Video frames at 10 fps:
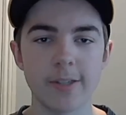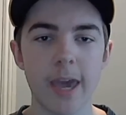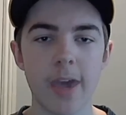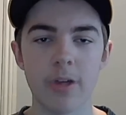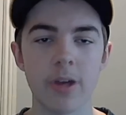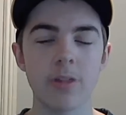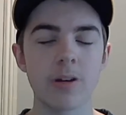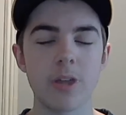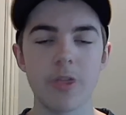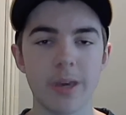
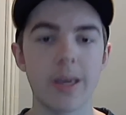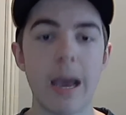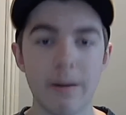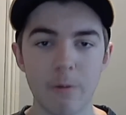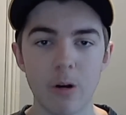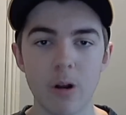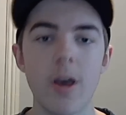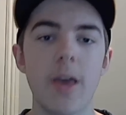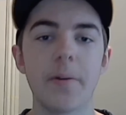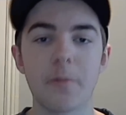alien-looking thing ever,
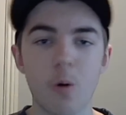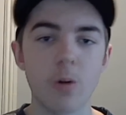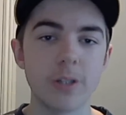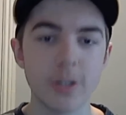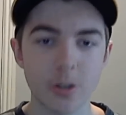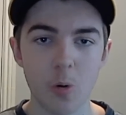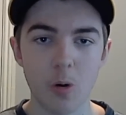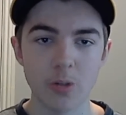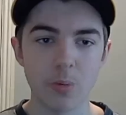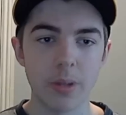and of course he
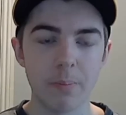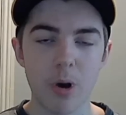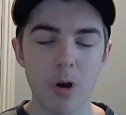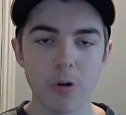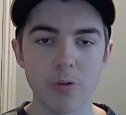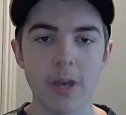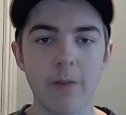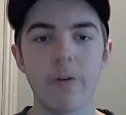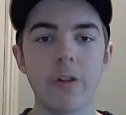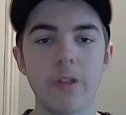scores when the ball goes
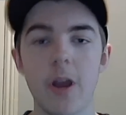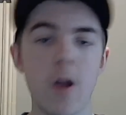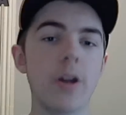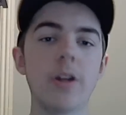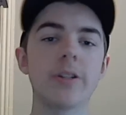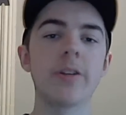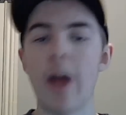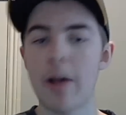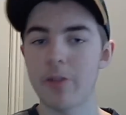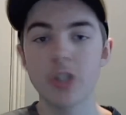8 feet in the air and he doesn't even
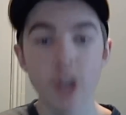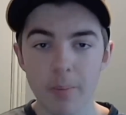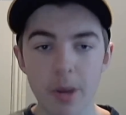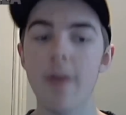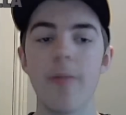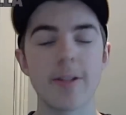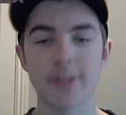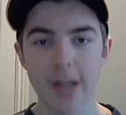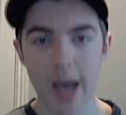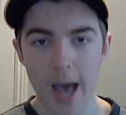have to jump. That's
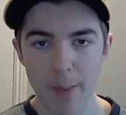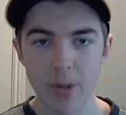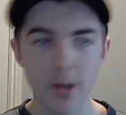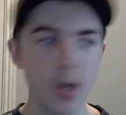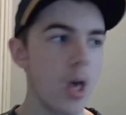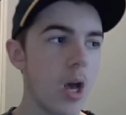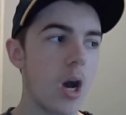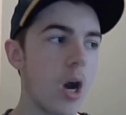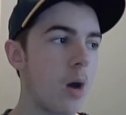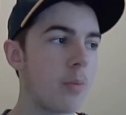gonna happen.
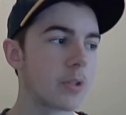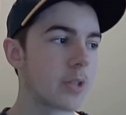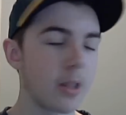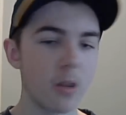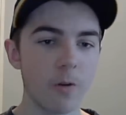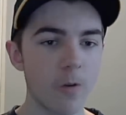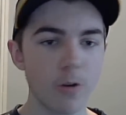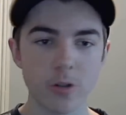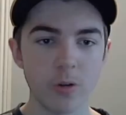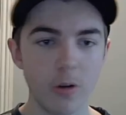Let's get in their
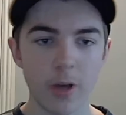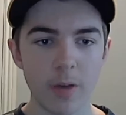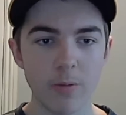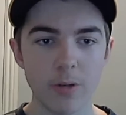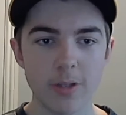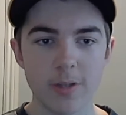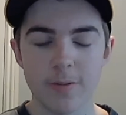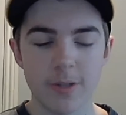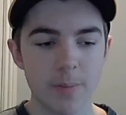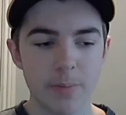first goal. It was
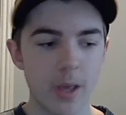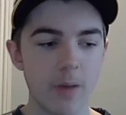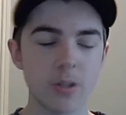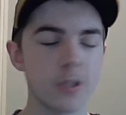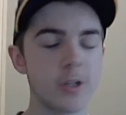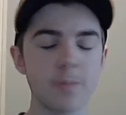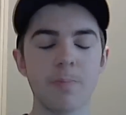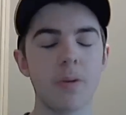something. It was just.